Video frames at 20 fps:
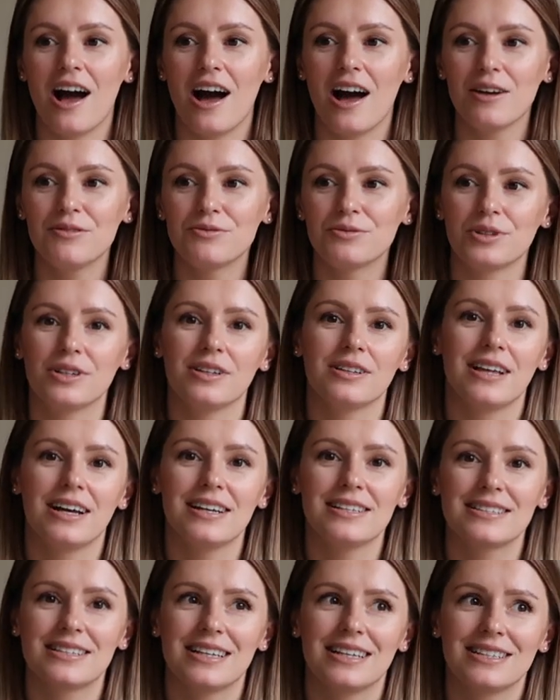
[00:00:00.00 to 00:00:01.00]
I've
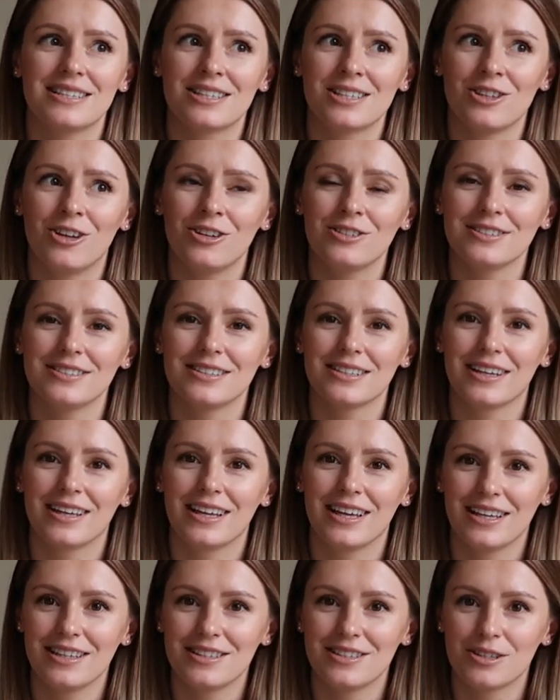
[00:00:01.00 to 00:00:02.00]
realized it's not the
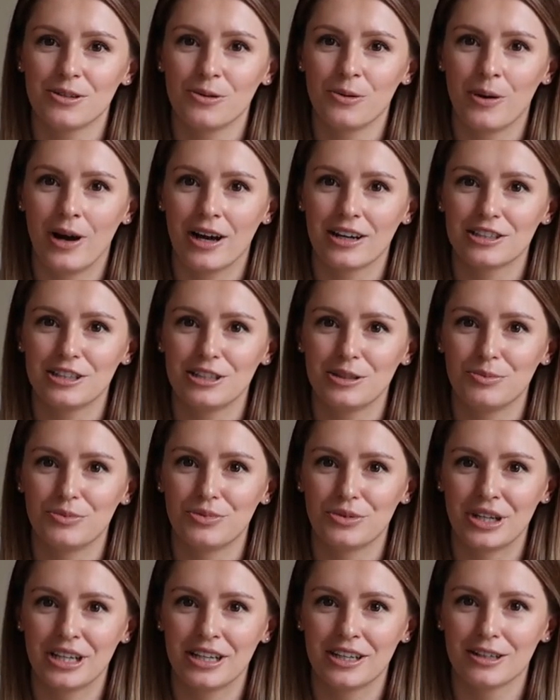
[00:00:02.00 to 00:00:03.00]
kids who actually
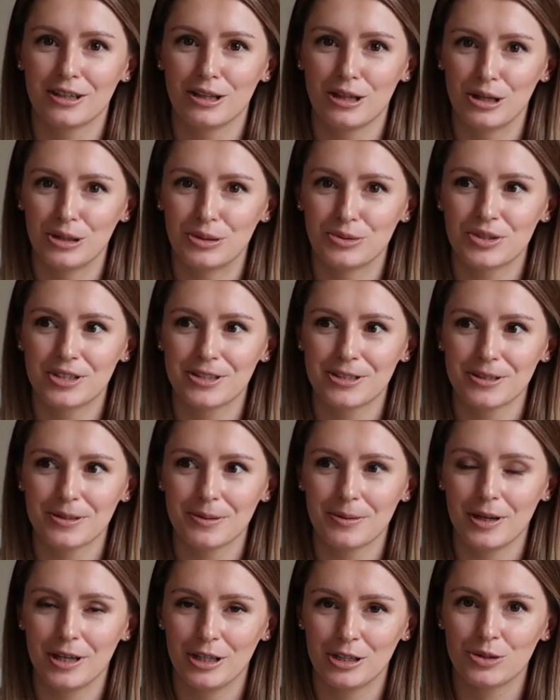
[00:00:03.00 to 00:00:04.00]
bring clothes
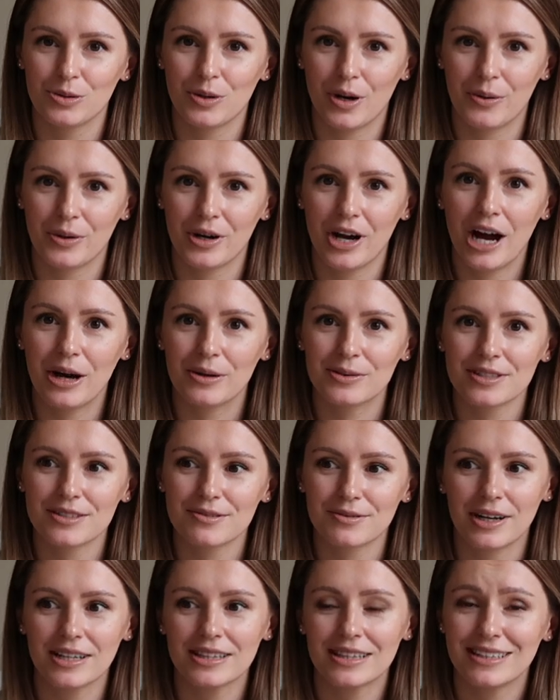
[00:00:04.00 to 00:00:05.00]
into our
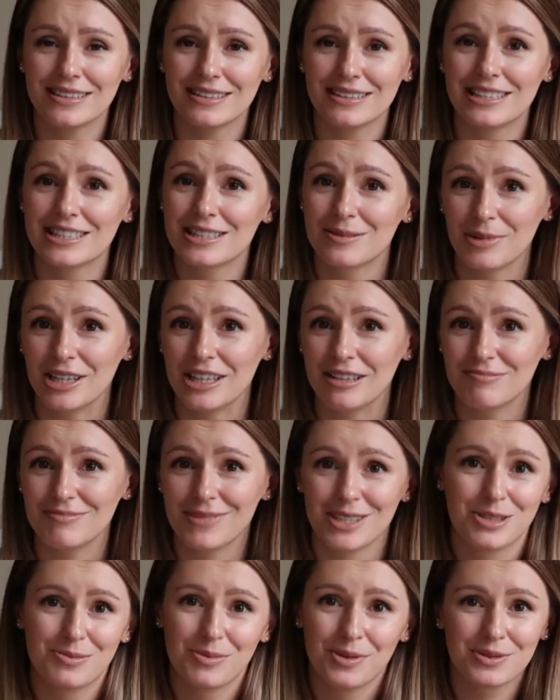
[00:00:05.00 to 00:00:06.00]
house, right? It's me.
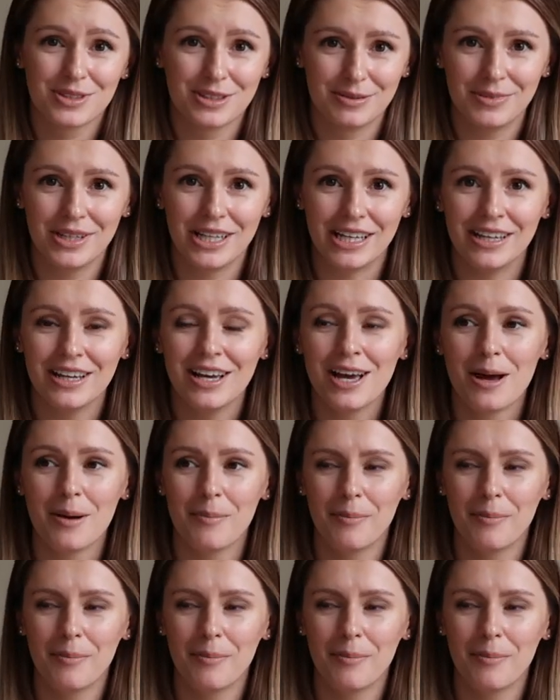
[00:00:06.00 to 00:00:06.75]
It's mostly me.